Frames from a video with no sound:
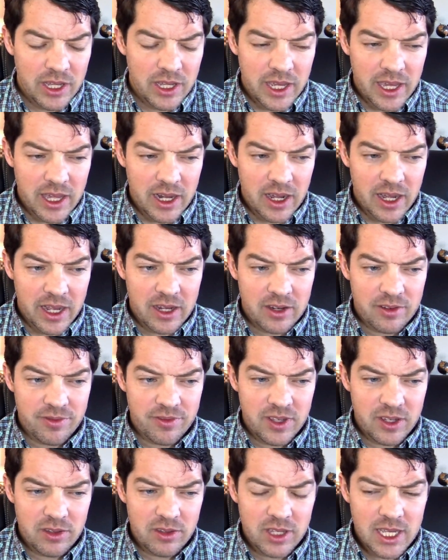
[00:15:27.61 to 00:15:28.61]
and I could
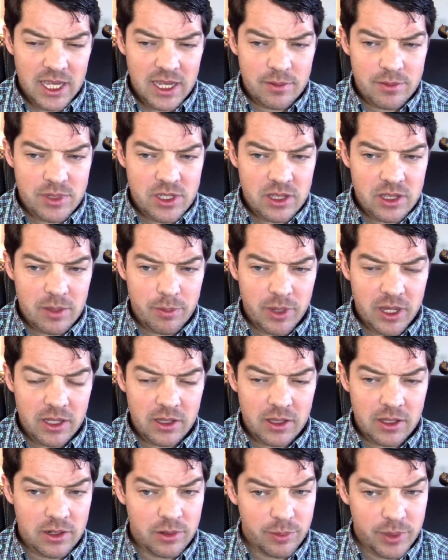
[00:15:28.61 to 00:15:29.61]
feel the game slipping a
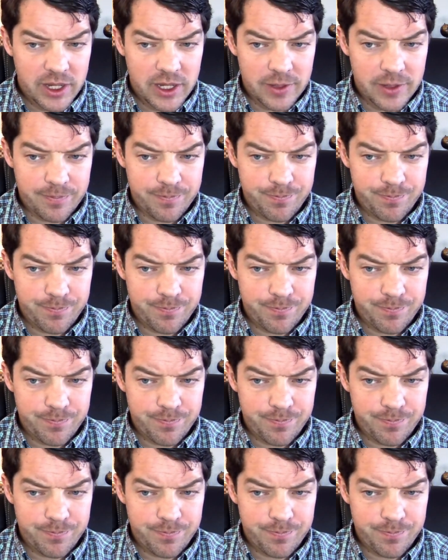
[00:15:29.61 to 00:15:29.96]
little bit.